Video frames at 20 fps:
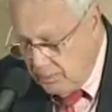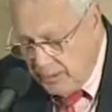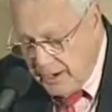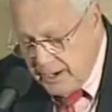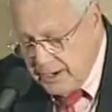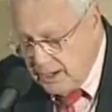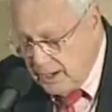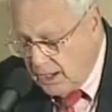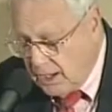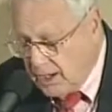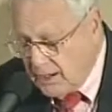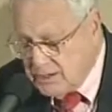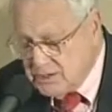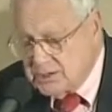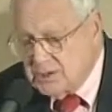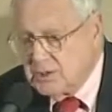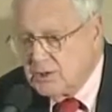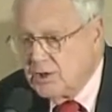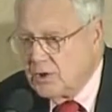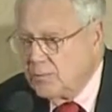my
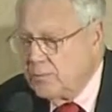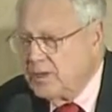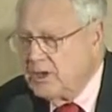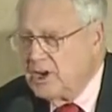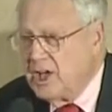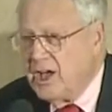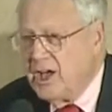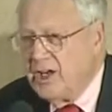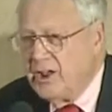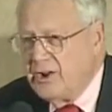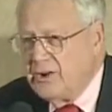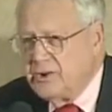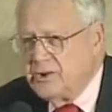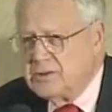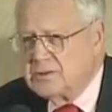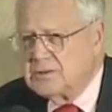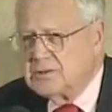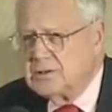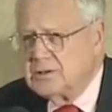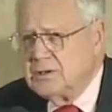knowledge, there have been
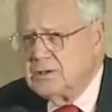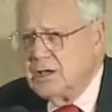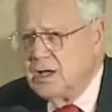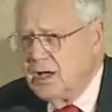hundreds,